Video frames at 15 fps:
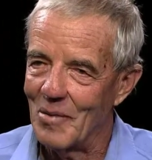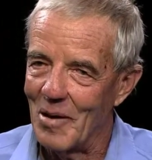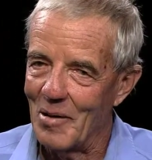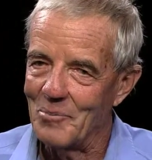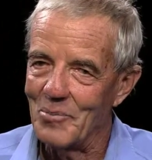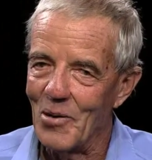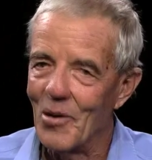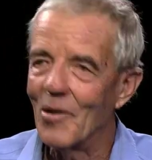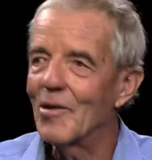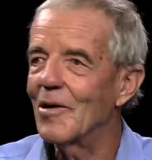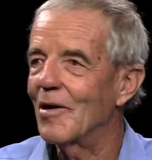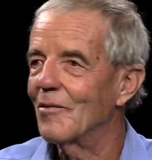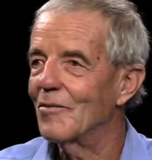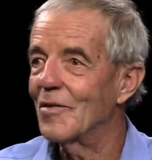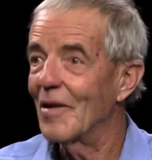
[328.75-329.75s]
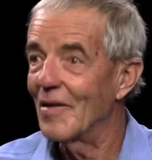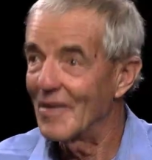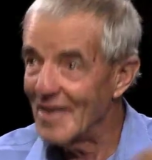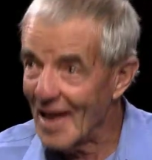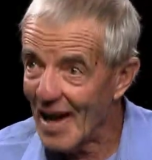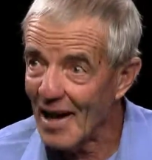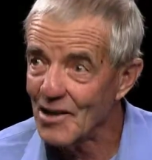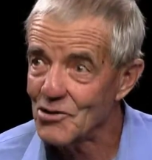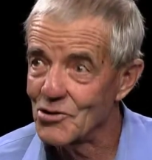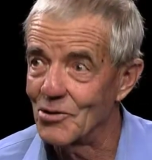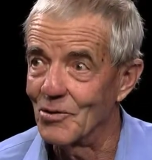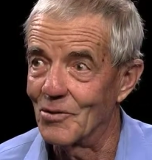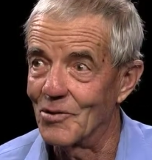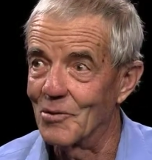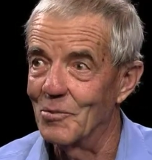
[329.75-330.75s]
a part of the
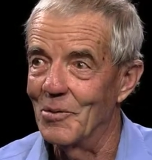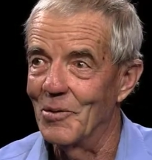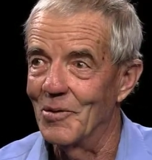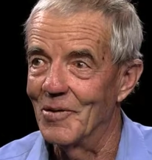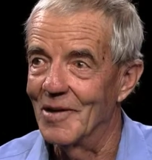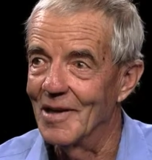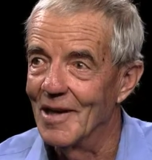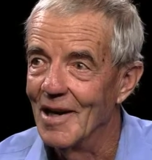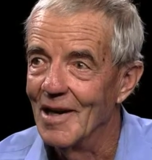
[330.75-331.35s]
national community.